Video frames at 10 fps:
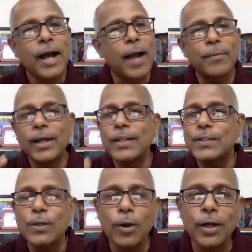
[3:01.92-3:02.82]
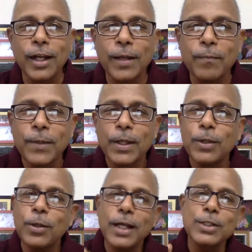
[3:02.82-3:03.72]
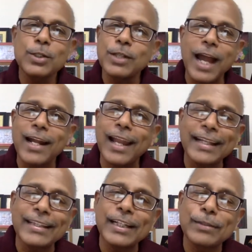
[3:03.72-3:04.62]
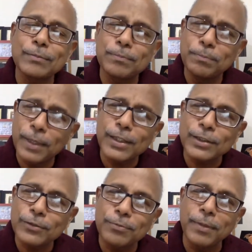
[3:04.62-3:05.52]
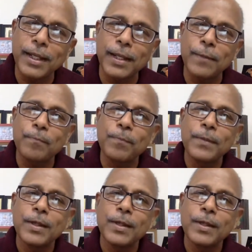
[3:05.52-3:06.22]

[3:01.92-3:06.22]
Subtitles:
I'm really sorry you had to stand like that because of me.